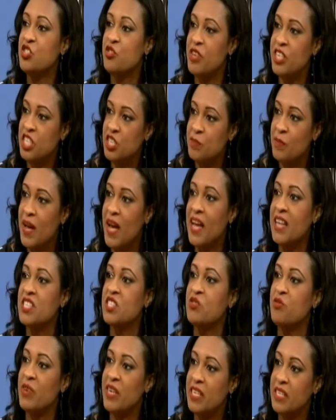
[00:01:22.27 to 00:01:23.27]
stretch
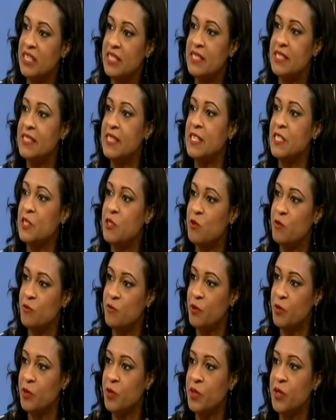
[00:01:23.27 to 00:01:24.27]
marks, wrinkles, and so
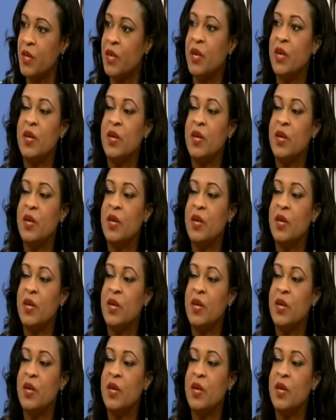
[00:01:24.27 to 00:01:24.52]
forth.